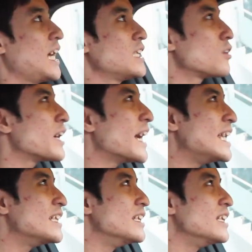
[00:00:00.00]
lights or
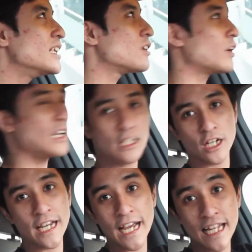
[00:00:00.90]
LED, oh,
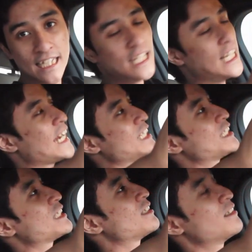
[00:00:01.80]
sorry, LED
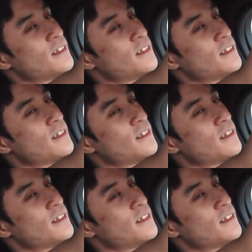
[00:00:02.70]
lights.